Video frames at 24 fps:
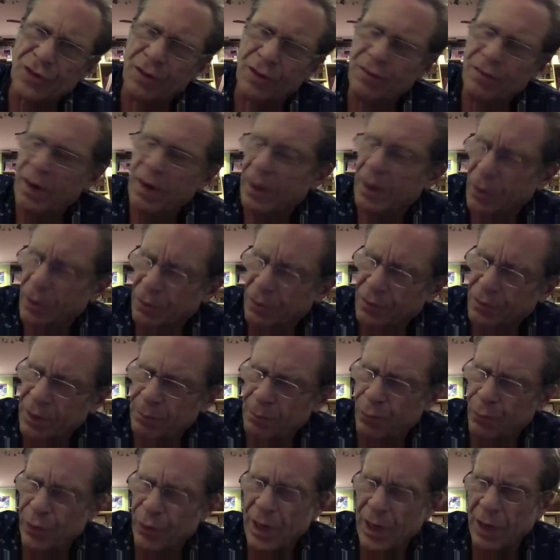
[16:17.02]
out. I often
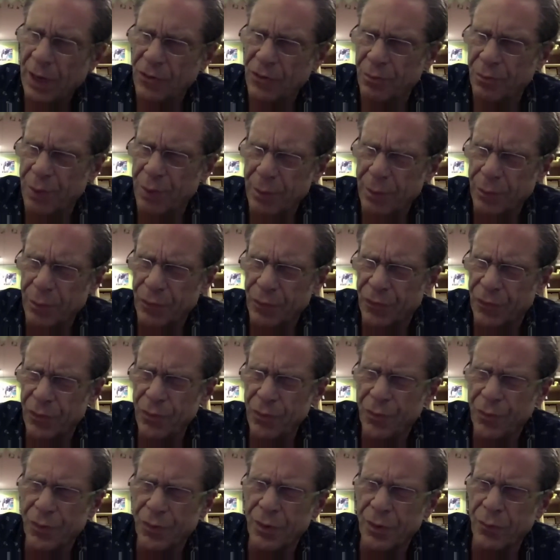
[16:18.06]
point out to people,
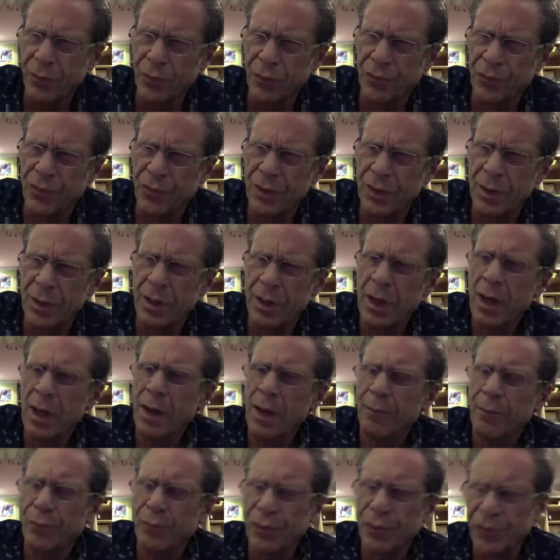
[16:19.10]
too, that it was the
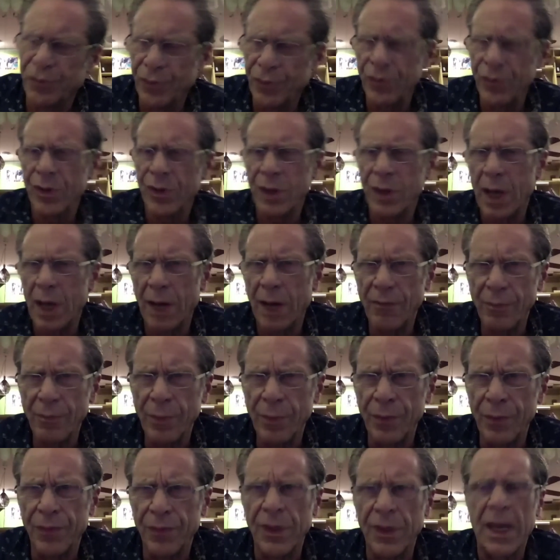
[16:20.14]
Brazilian
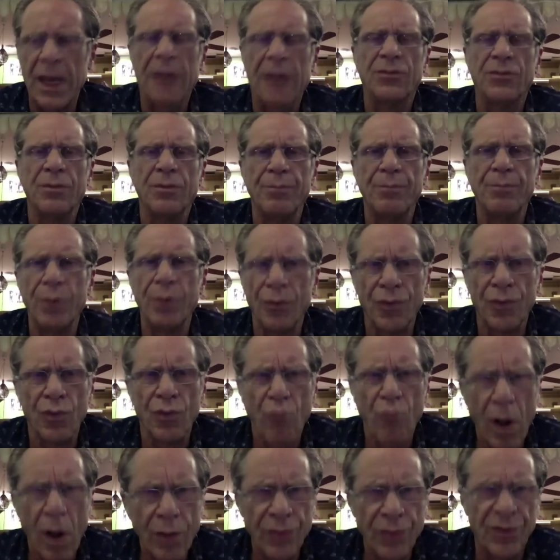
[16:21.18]
government that had to build the
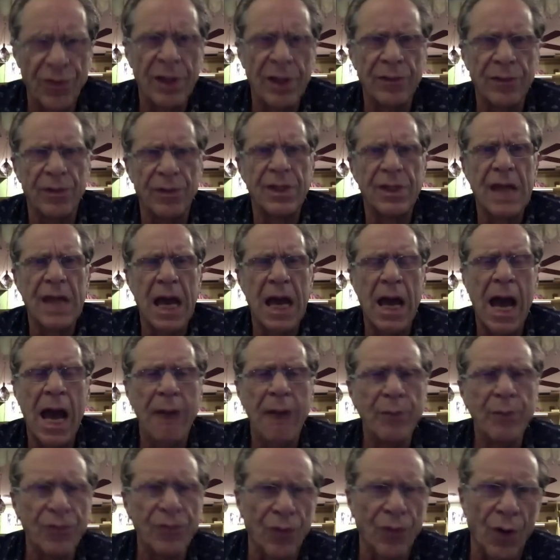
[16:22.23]
roads into the
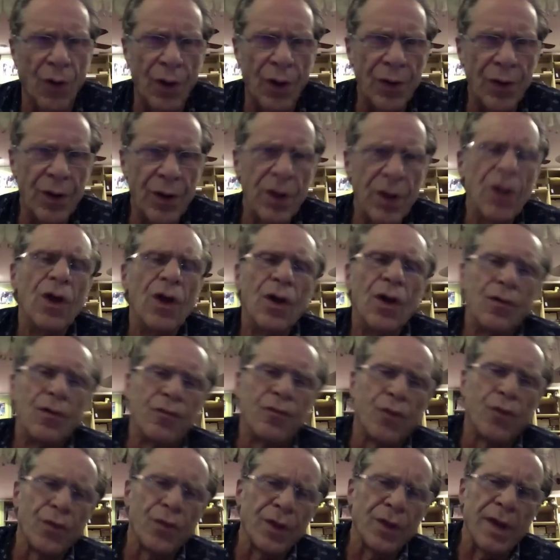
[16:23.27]
Amazon
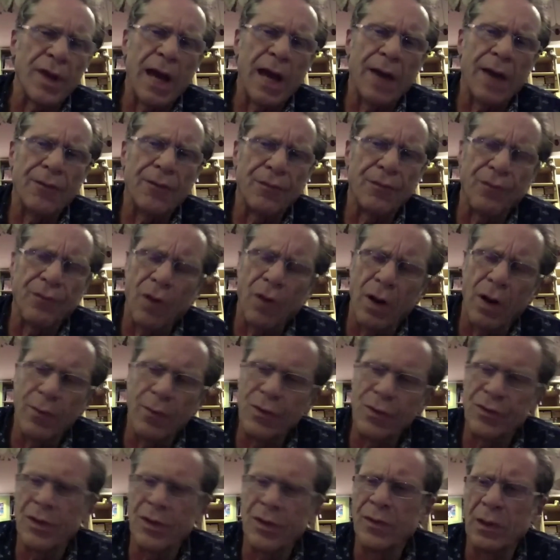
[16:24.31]
for the cattle
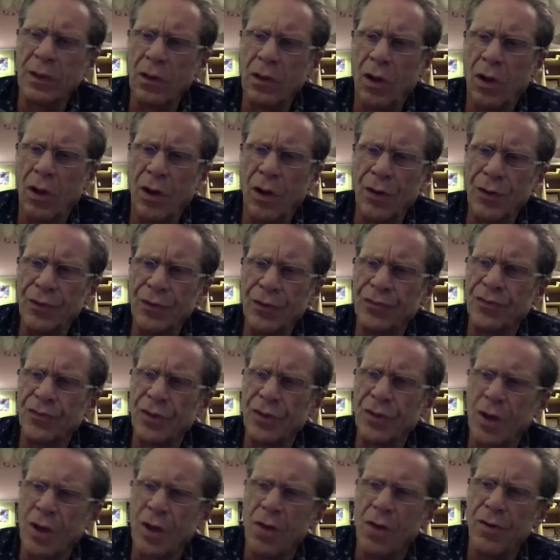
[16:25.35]
farmers and the loggers to
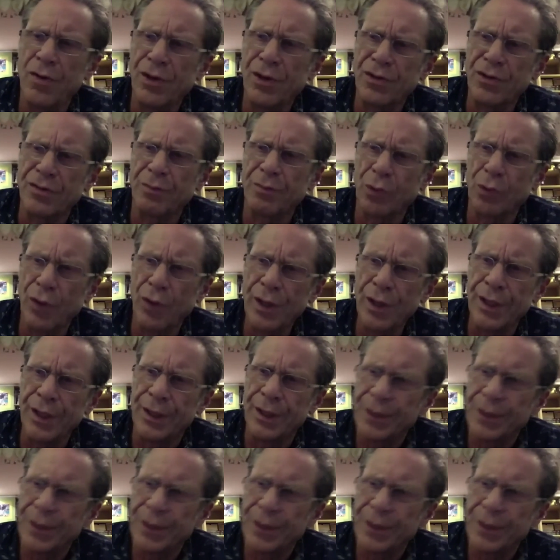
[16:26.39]
go and exploit it.